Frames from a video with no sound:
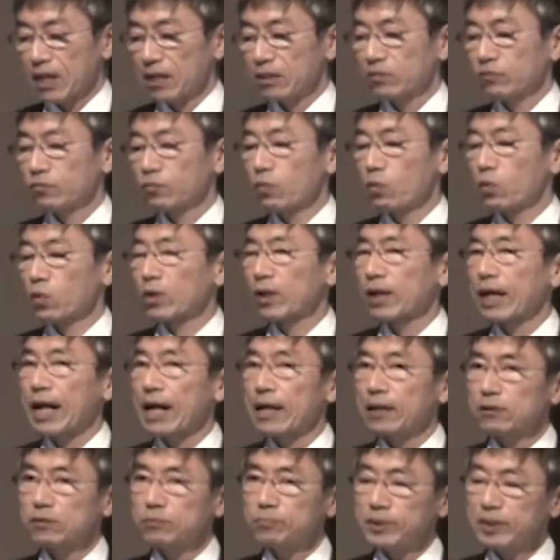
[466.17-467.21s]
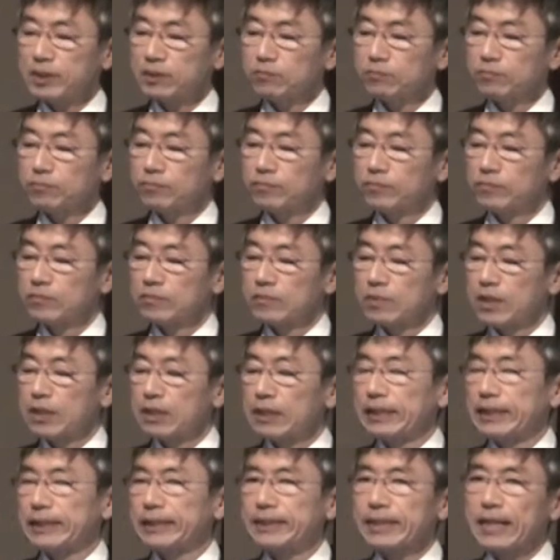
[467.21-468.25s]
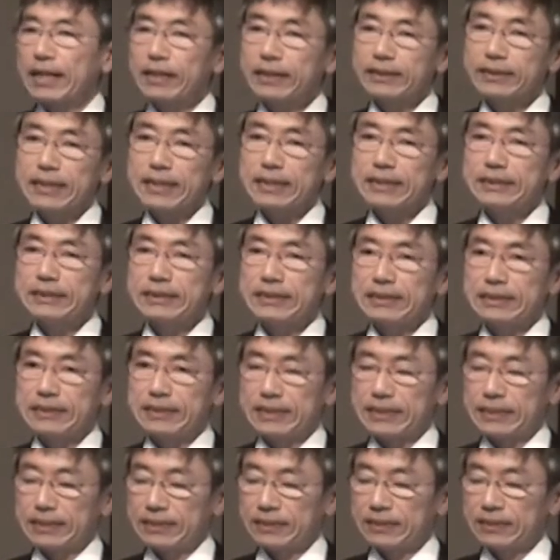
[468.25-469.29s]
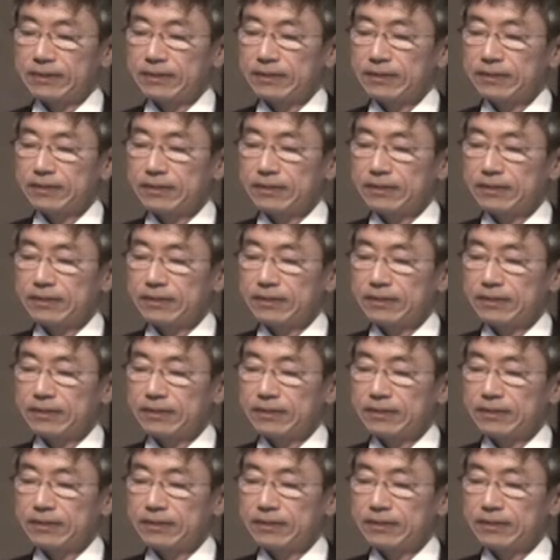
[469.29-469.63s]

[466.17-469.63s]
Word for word: and for cadmium, Itaitai disease.